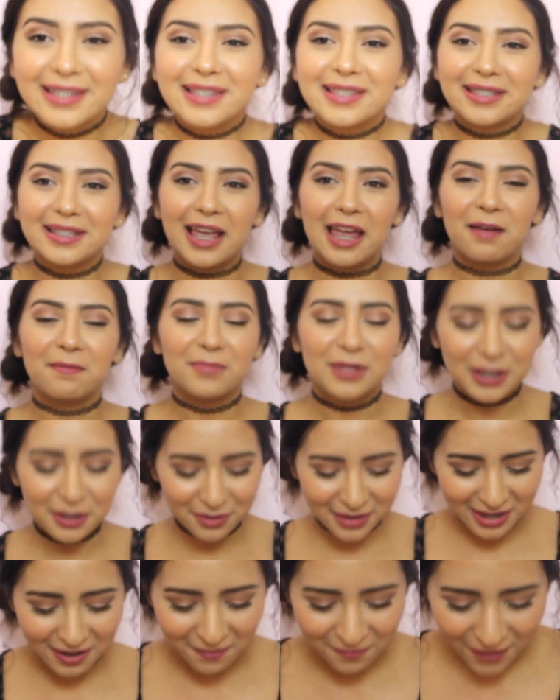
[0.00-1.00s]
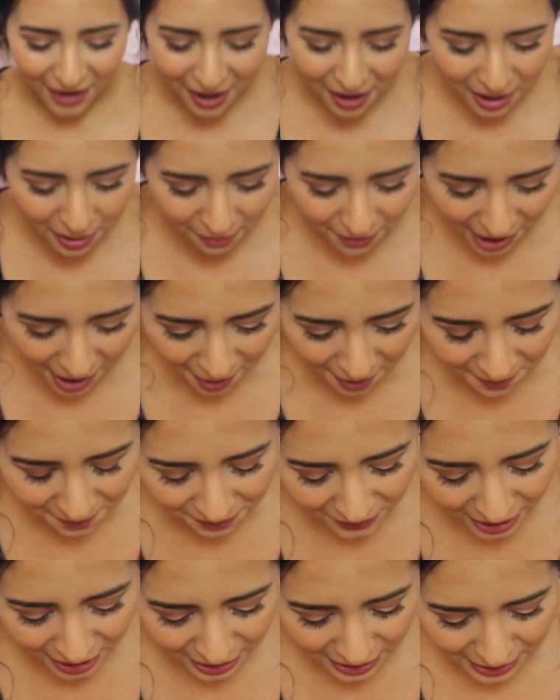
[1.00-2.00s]
this name suits it very well.
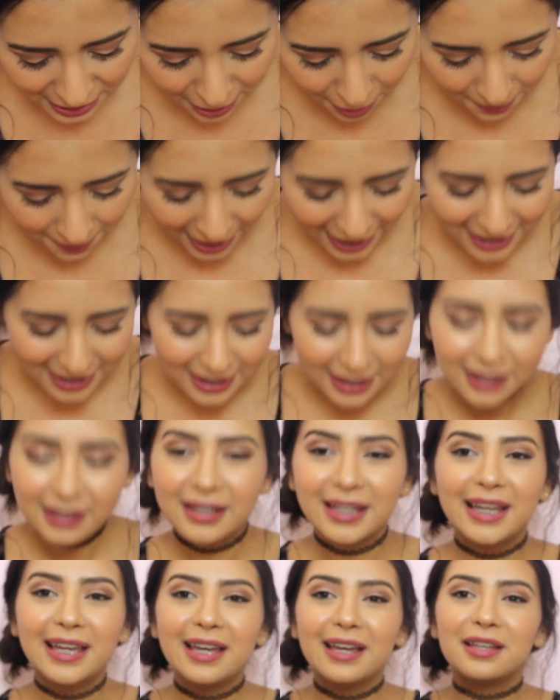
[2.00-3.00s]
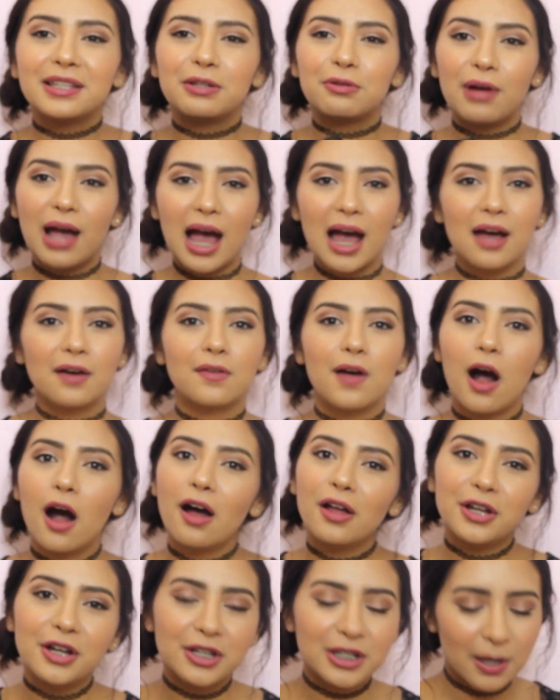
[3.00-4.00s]
So basically you have all your